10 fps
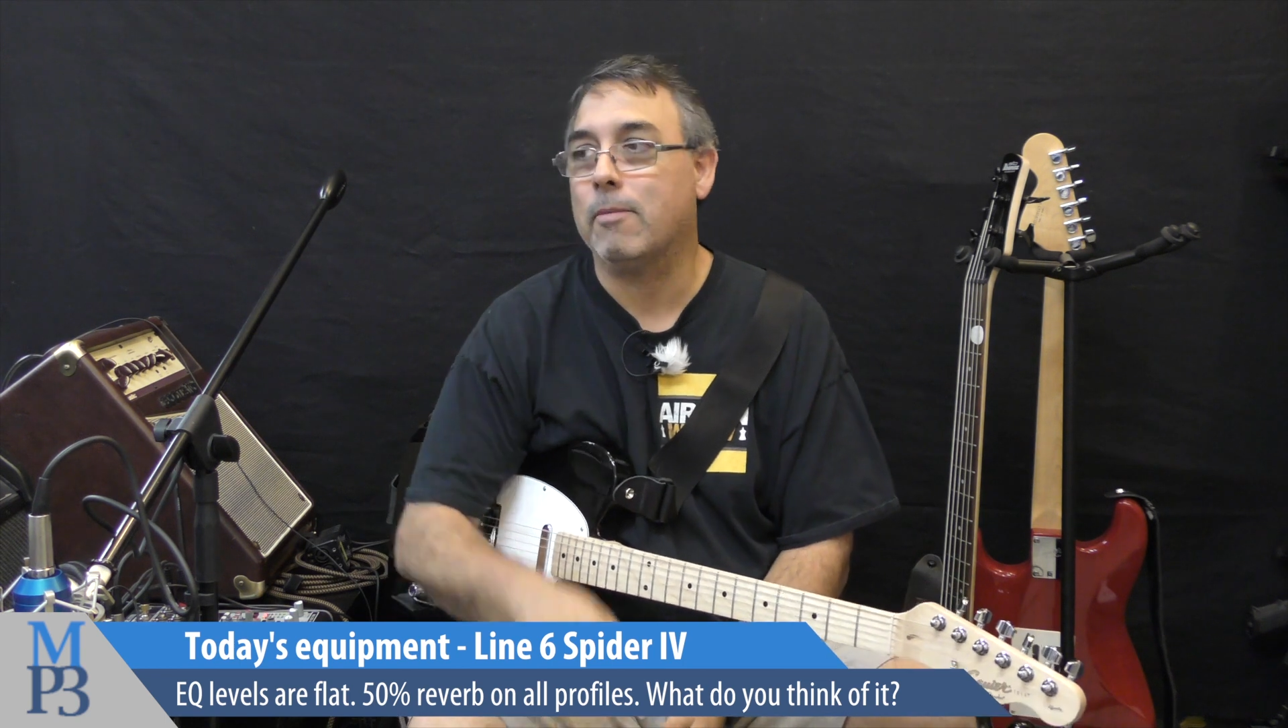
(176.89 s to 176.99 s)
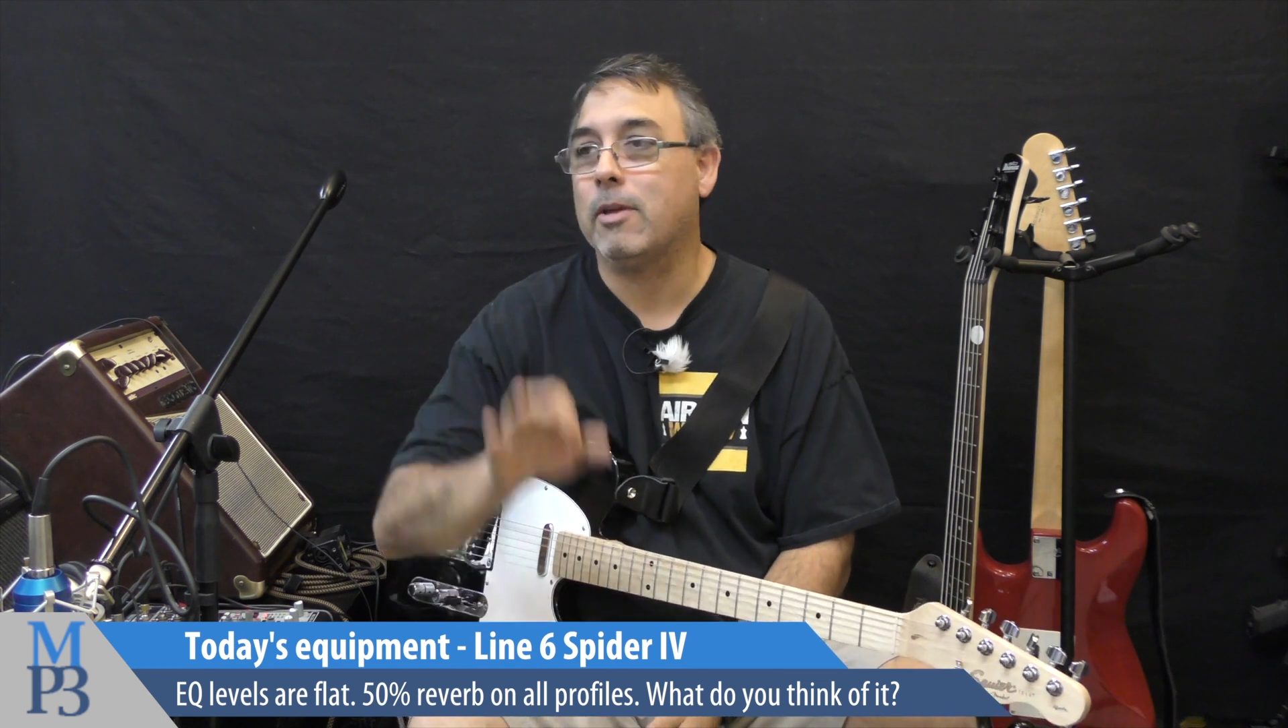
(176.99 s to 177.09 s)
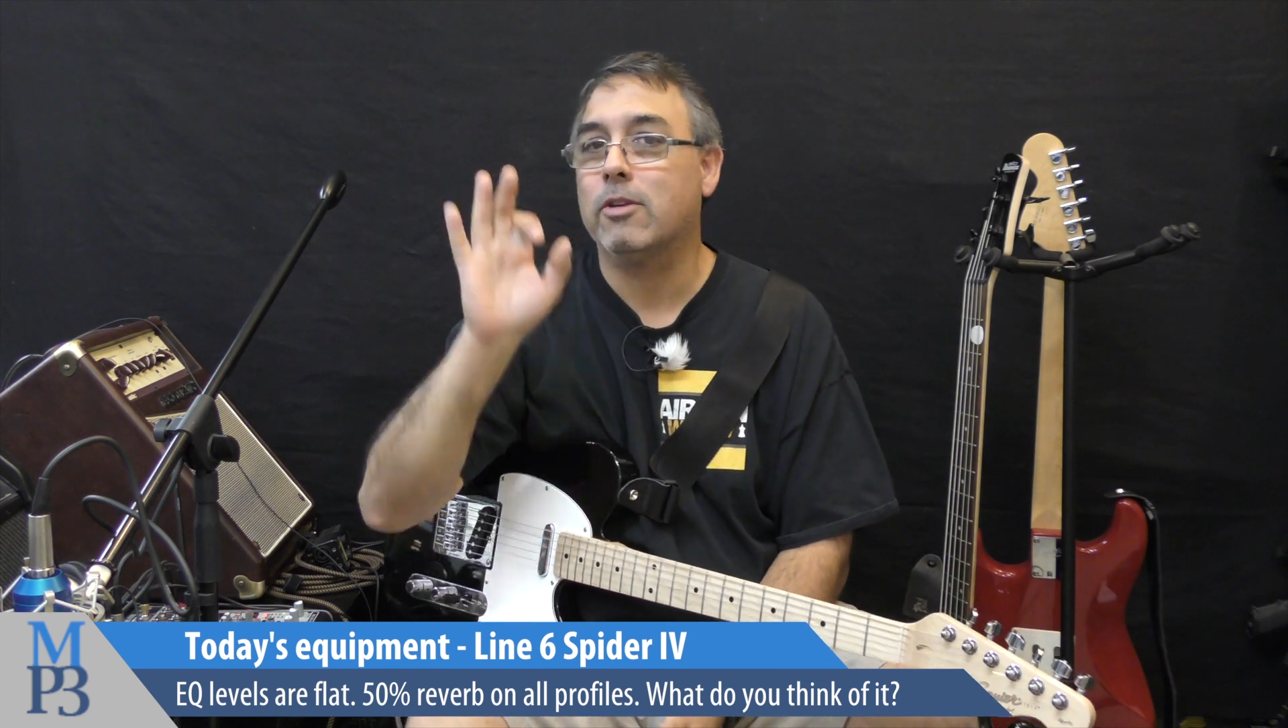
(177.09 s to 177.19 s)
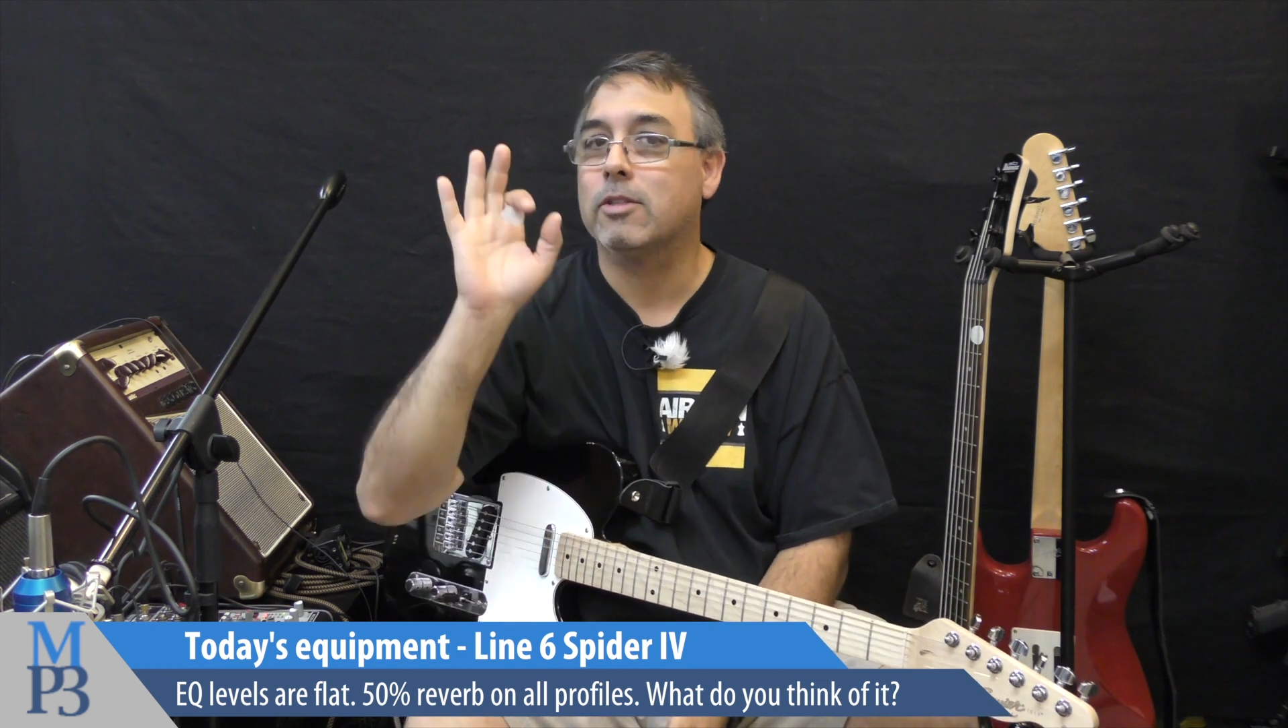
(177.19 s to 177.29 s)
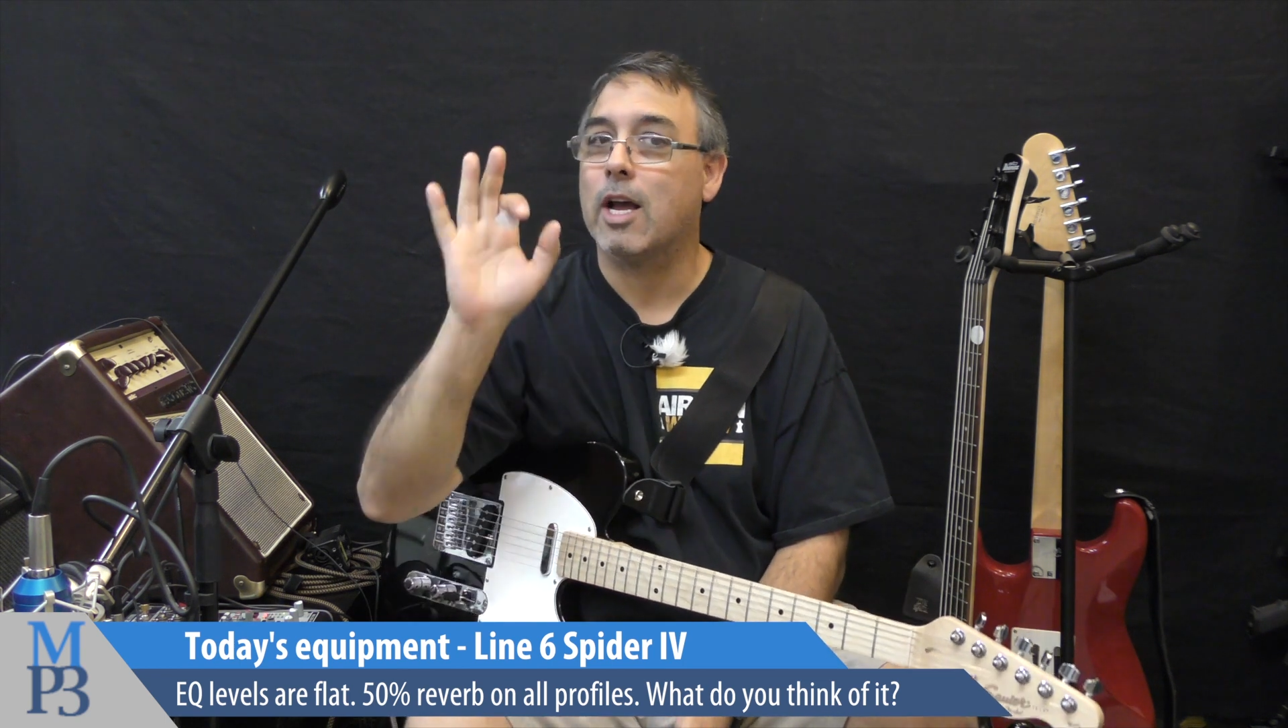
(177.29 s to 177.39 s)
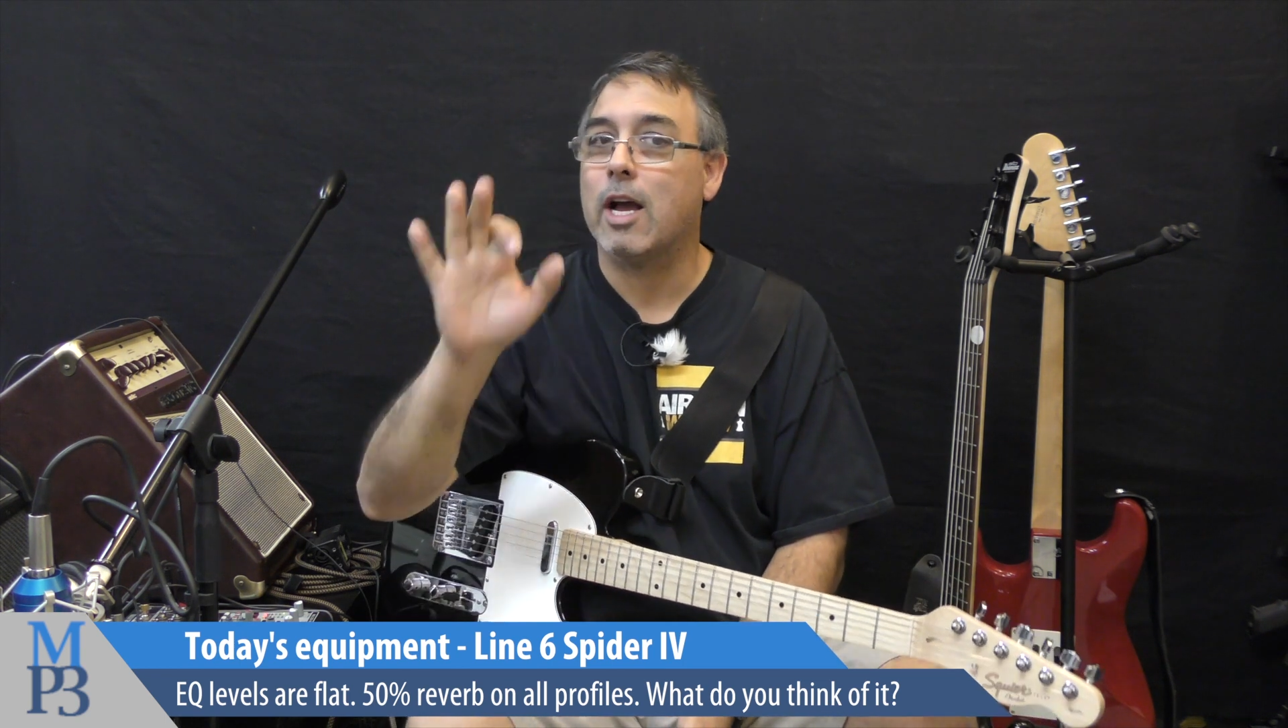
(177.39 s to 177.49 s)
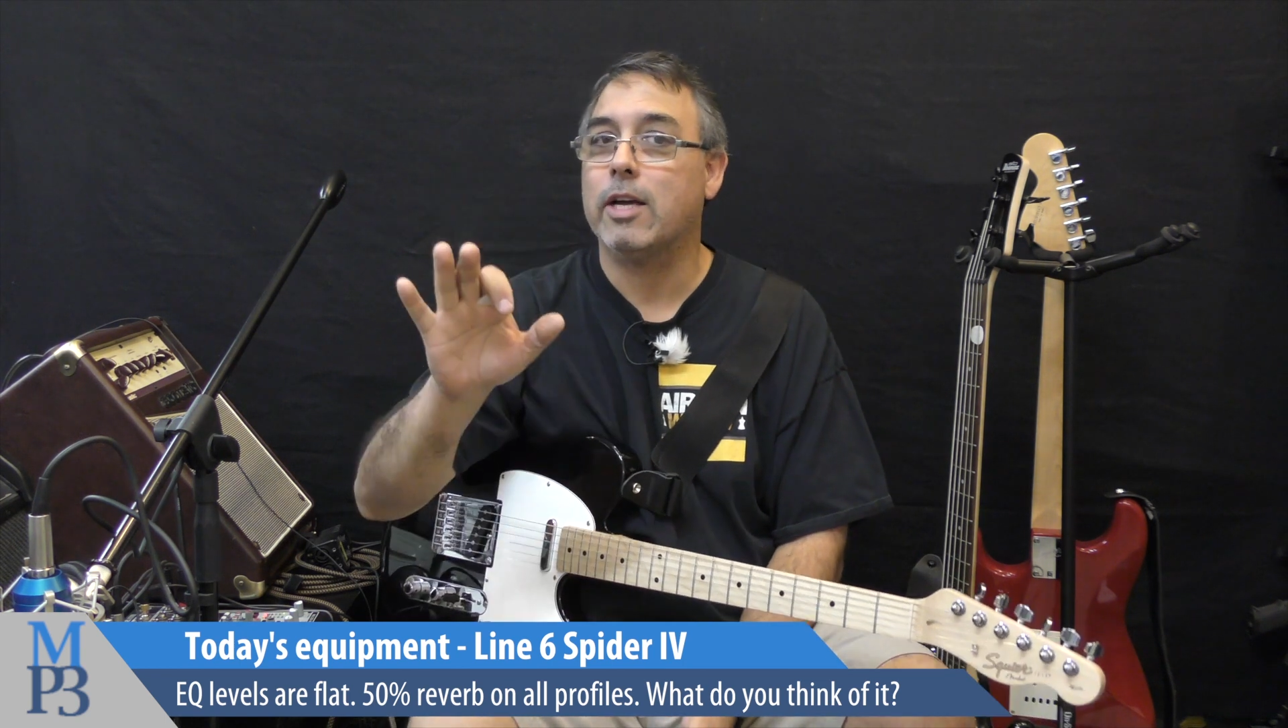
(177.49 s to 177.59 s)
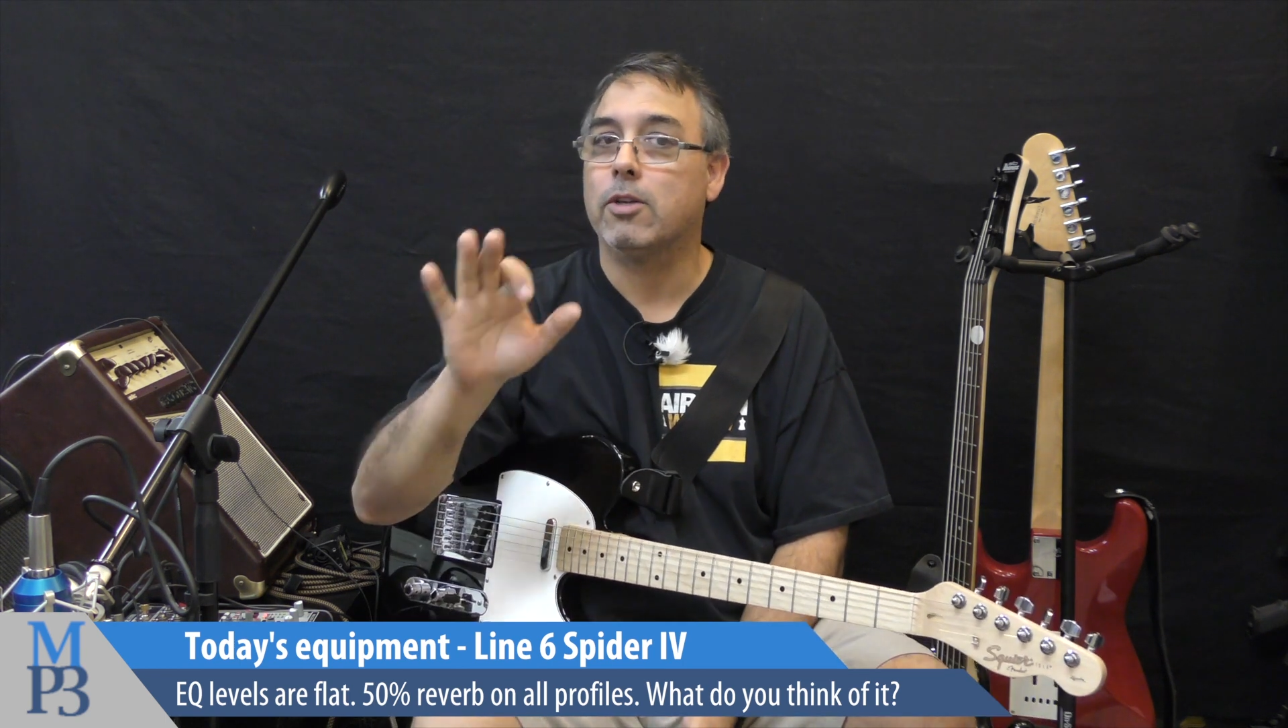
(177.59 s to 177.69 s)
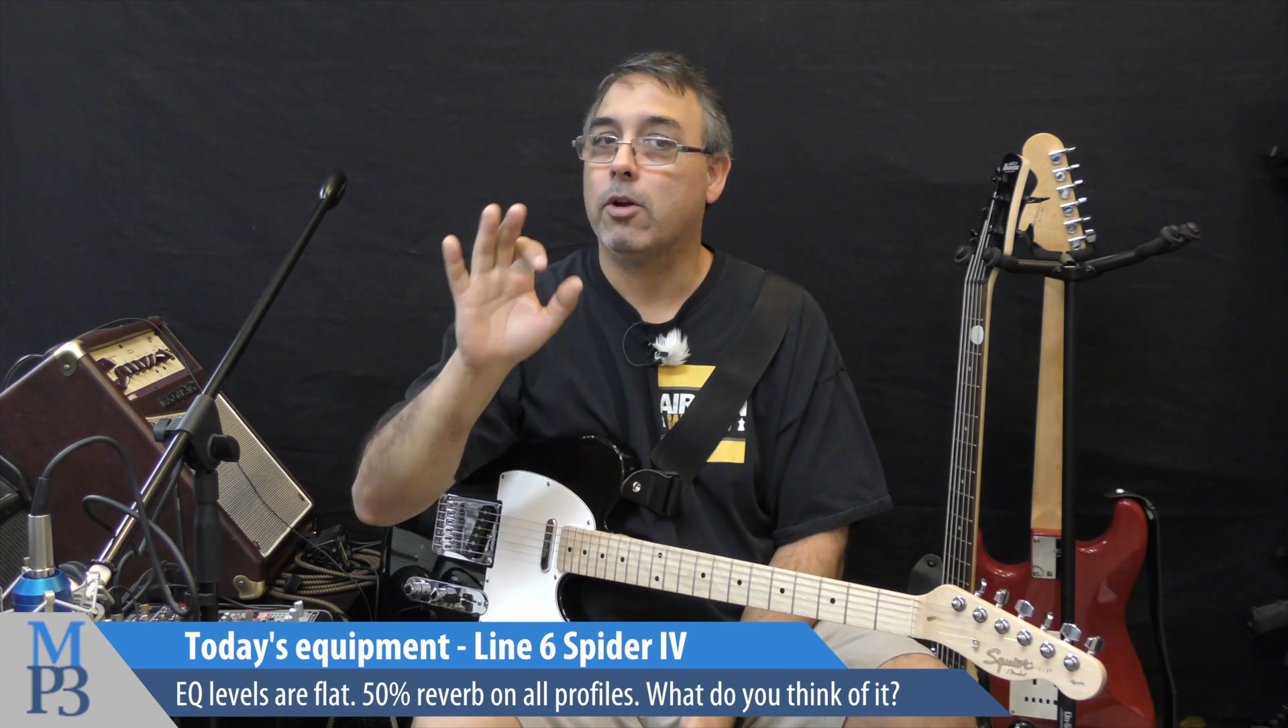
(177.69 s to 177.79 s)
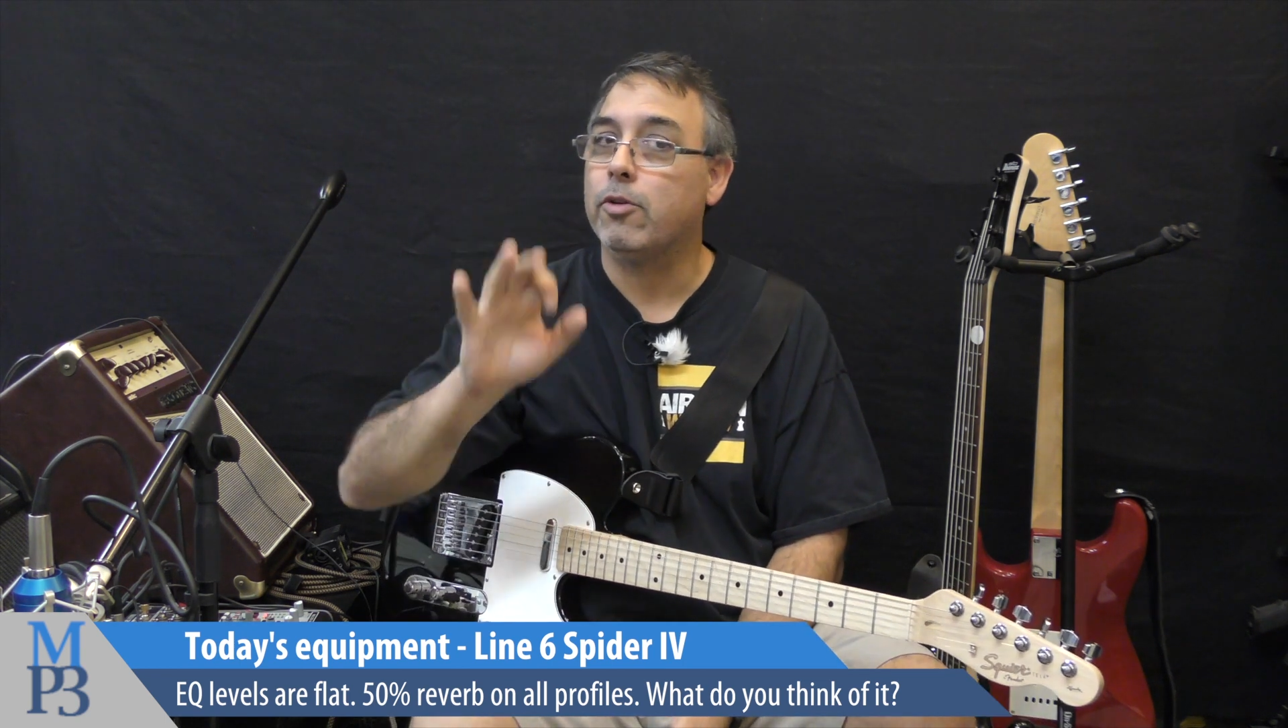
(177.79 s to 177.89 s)
I mean, there's
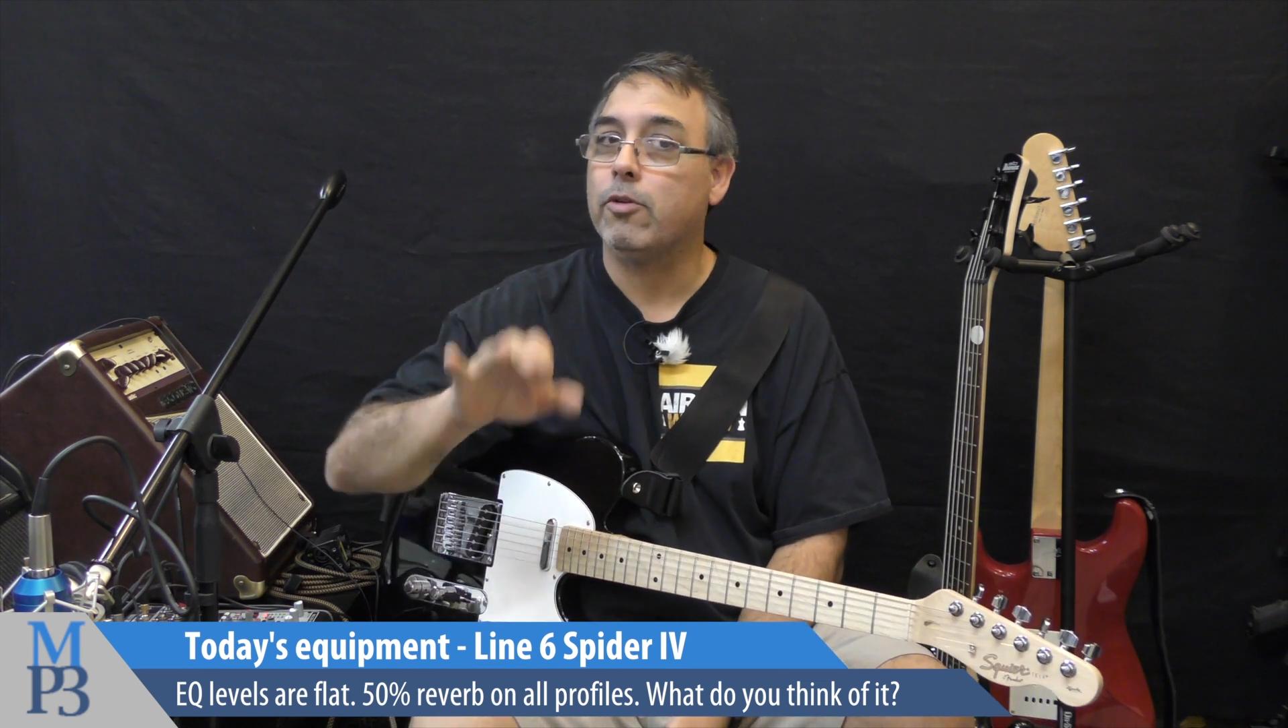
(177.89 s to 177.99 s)
guys on